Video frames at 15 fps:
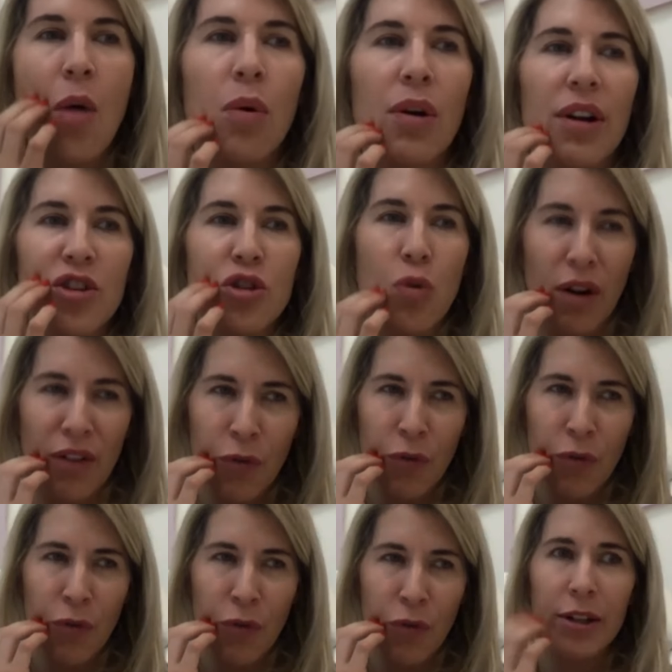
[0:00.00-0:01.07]
into our
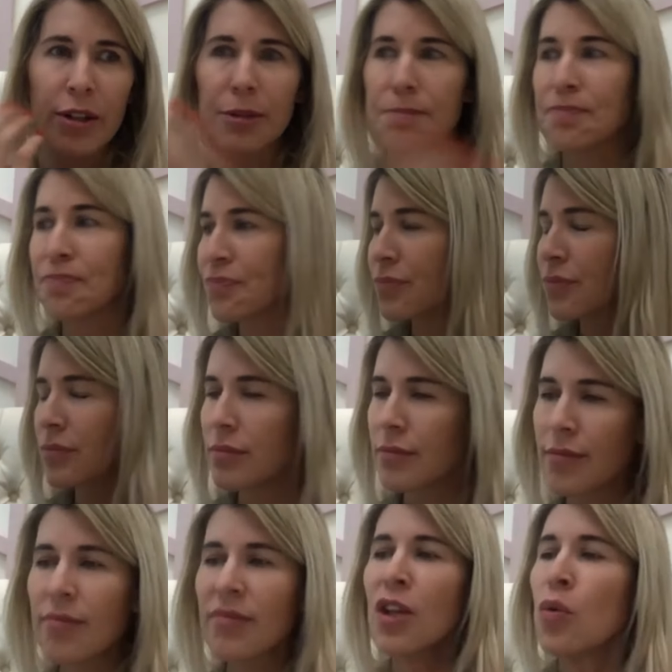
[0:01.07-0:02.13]
4th year,
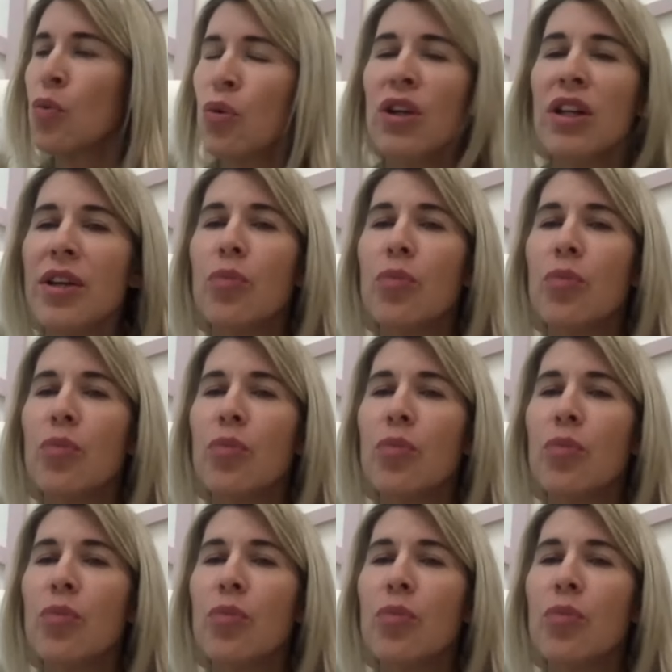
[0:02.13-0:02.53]
really,